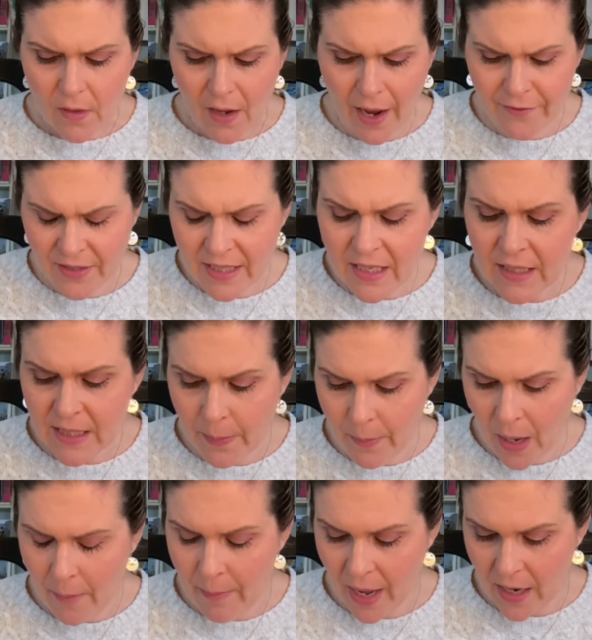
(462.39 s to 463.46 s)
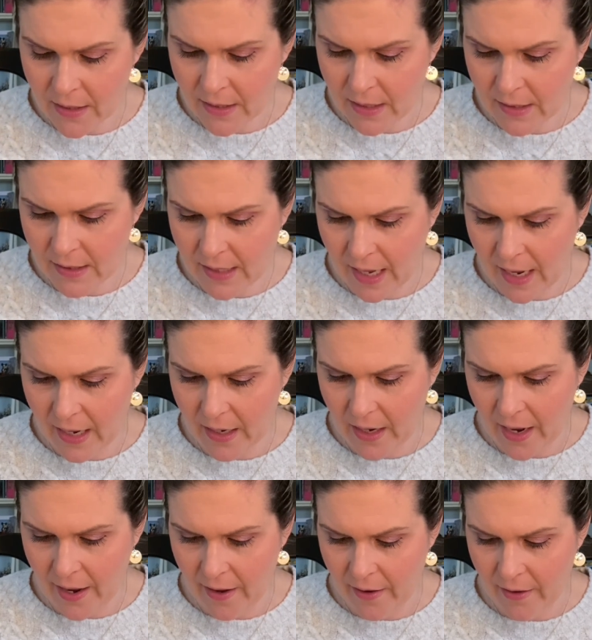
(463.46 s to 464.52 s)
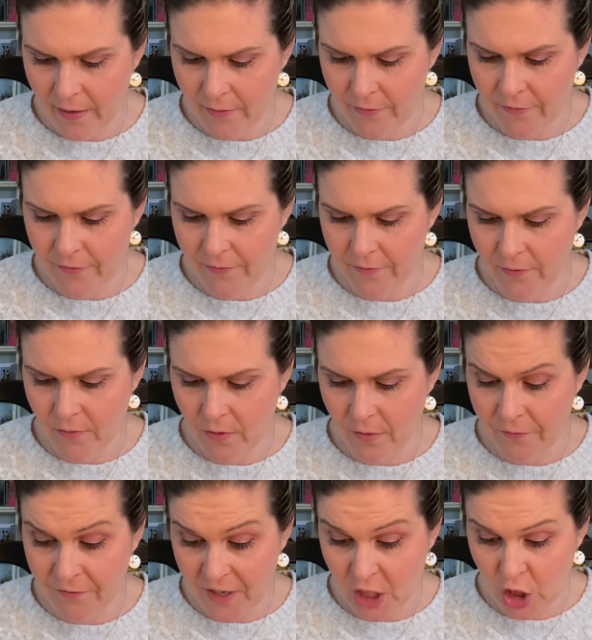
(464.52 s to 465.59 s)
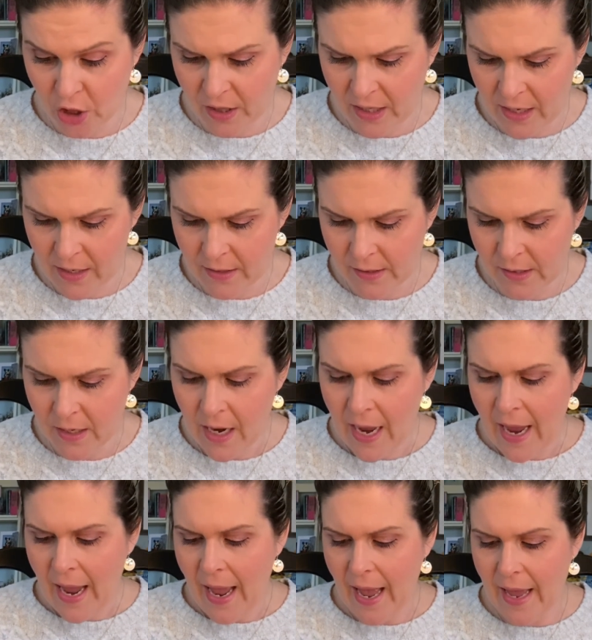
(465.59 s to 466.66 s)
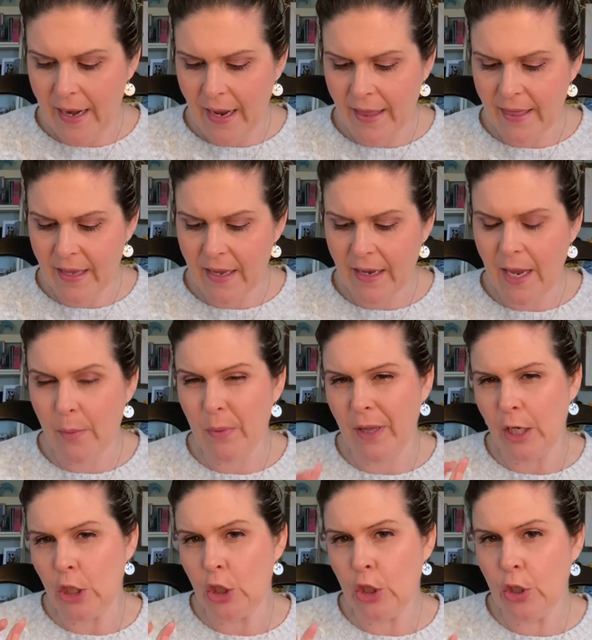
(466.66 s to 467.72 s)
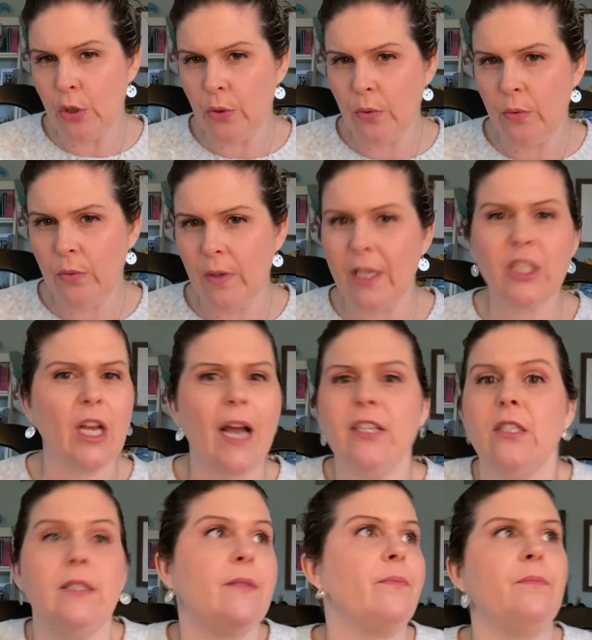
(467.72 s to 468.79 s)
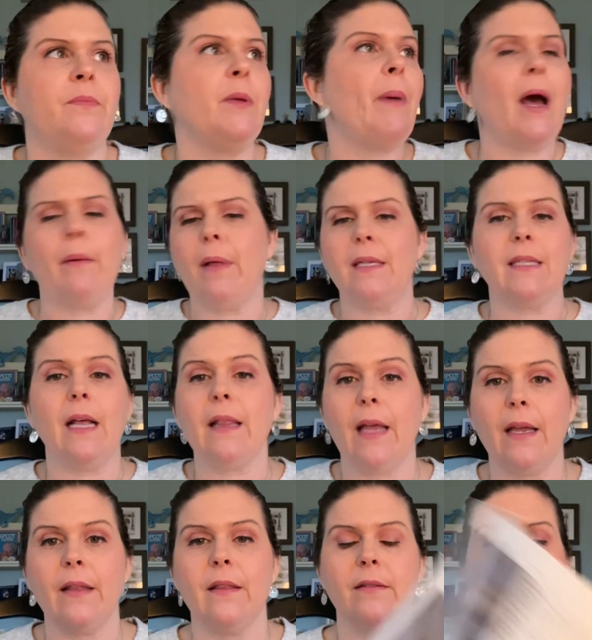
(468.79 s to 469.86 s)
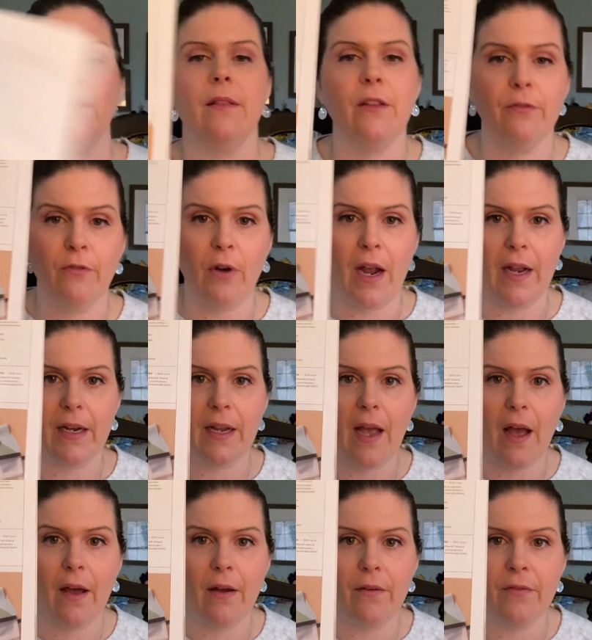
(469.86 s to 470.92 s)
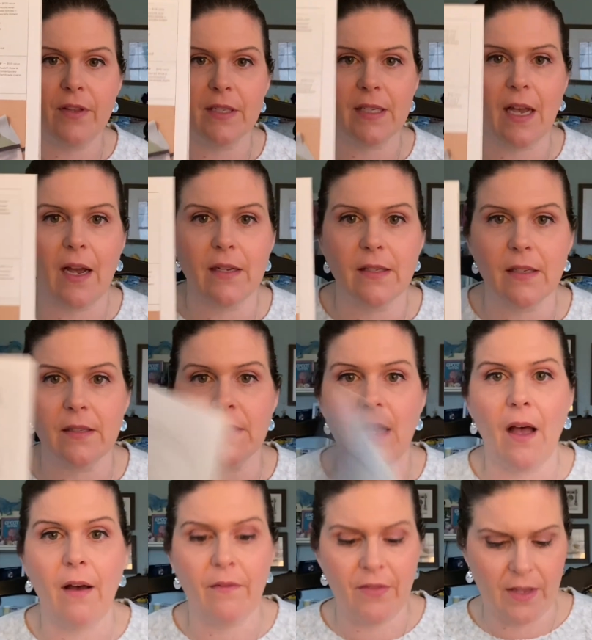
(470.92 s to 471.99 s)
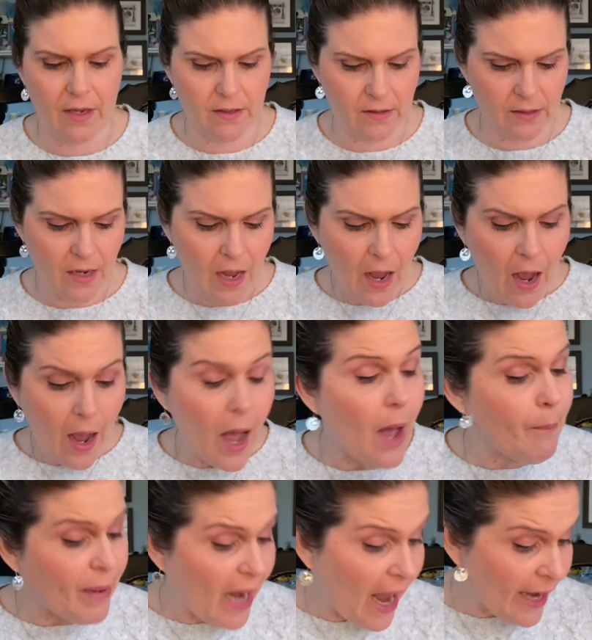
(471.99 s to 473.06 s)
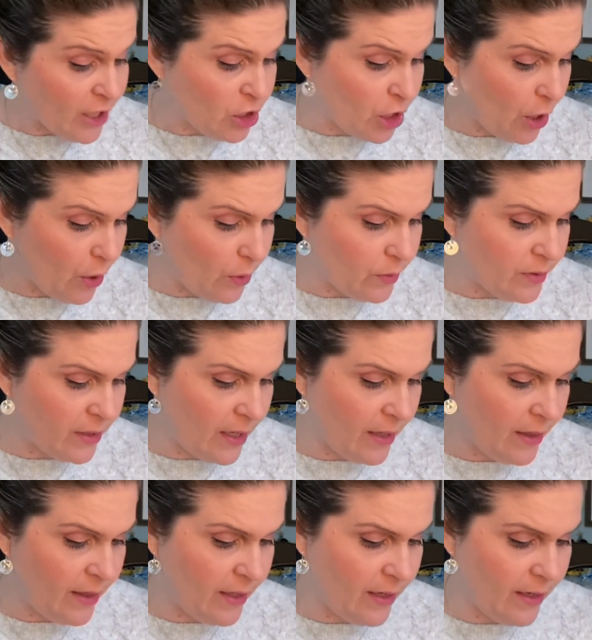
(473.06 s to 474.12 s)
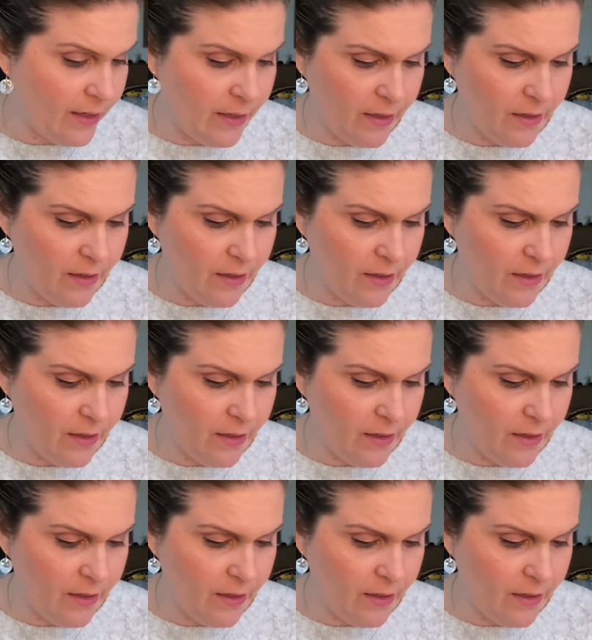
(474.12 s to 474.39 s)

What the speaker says: I've seen some unboxings that have featured these, and I think it came with like the bottom line is I like the variety of the sizes of these. But I chose the